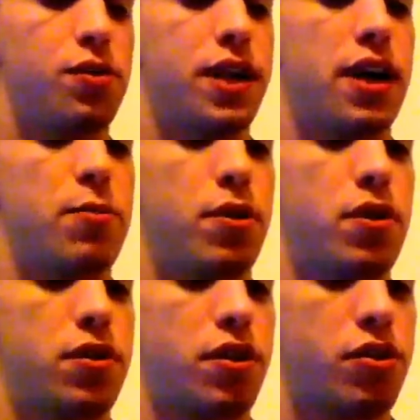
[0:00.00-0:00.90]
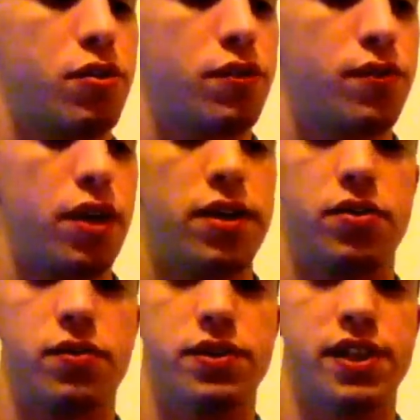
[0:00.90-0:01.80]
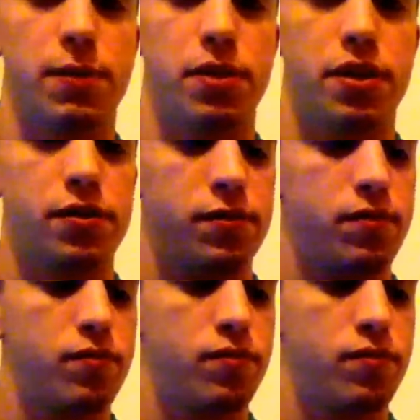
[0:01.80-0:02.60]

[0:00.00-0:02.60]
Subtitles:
Go down and bar the 3rd fret and do the same thing.